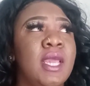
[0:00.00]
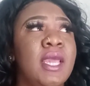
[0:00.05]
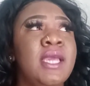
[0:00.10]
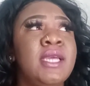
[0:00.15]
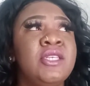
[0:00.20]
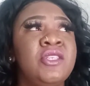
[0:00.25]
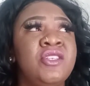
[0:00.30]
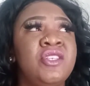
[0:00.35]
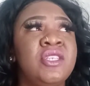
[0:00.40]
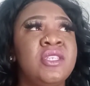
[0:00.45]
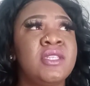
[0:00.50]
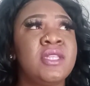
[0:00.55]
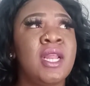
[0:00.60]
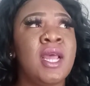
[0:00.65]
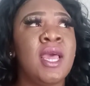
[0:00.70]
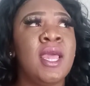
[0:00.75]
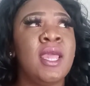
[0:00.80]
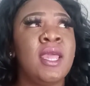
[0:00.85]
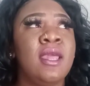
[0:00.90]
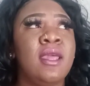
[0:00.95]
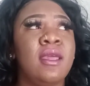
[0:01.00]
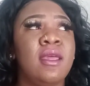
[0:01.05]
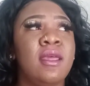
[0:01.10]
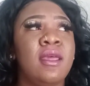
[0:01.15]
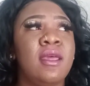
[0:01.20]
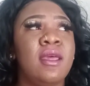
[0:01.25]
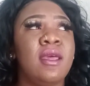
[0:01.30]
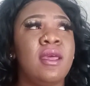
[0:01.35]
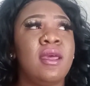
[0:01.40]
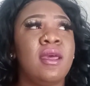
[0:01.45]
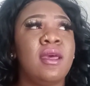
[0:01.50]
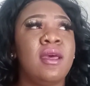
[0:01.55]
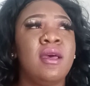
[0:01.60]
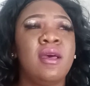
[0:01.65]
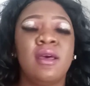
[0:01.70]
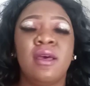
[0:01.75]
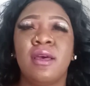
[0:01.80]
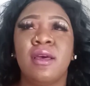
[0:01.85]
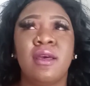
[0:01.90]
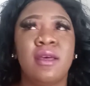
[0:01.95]
It's just like,
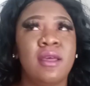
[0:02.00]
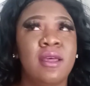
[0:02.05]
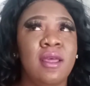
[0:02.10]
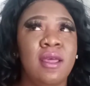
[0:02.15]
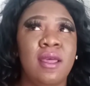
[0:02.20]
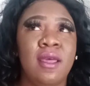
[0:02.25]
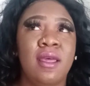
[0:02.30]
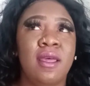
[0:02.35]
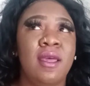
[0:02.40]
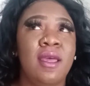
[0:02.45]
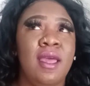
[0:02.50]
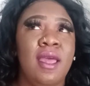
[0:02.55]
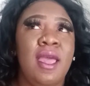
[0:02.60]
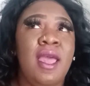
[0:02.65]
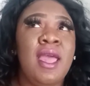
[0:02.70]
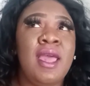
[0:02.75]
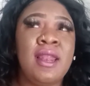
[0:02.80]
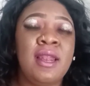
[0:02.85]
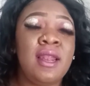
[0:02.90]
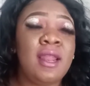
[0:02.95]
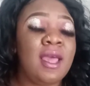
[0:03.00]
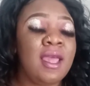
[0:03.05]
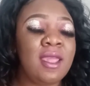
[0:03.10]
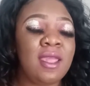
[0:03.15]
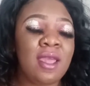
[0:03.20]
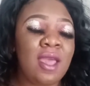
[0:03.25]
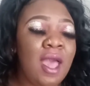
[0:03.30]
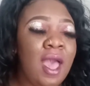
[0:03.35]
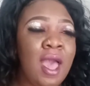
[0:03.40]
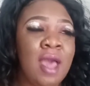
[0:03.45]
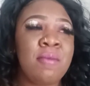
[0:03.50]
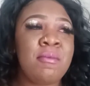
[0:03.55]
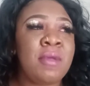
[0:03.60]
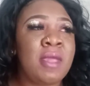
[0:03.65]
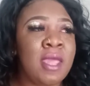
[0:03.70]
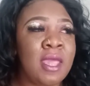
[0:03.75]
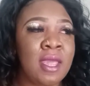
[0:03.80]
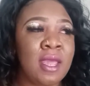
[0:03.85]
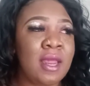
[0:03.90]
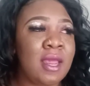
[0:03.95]
and I
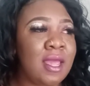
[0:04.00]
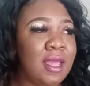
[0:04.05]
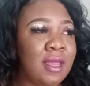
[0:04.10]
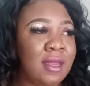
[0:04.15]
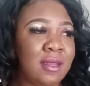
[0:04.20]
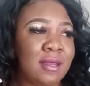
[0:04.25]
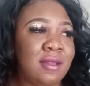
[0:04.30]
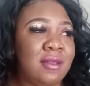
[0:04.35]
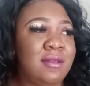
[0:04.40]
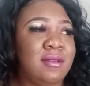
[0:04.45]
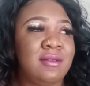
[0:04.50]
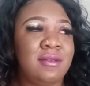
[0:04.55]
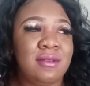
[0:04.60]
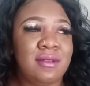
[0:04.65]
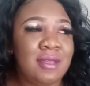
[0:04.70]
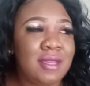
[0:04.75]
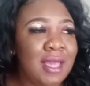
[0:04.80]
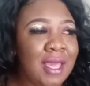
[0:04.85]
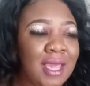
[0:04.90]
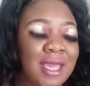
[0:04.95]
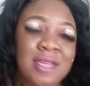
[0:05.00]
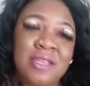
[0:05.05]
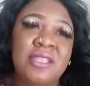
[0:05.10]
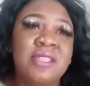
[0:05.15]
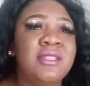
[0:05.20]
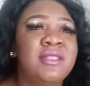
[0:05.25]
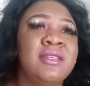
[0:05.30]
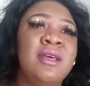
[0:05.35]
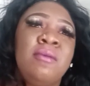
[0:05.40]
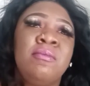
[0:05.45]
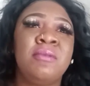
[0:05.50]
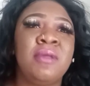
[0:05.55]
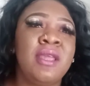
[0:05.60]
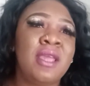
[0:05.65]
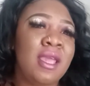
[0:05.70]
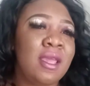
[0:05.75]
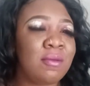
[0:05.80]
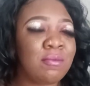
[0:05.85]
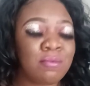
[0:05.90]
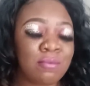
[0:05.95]
mean, it's just
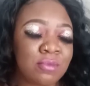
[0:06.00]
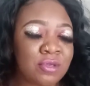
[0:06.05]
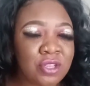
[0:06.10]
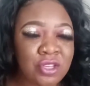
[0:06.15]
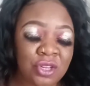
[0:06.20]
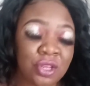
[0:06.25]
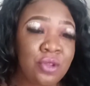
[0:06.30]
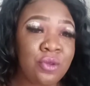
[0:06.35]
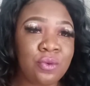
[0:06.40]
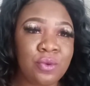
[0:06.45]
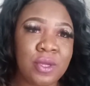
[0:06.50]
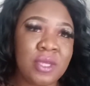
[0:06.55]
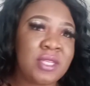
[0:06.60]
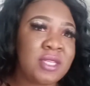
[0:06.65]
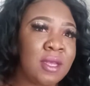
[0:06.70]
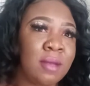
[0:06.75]
something to do. It's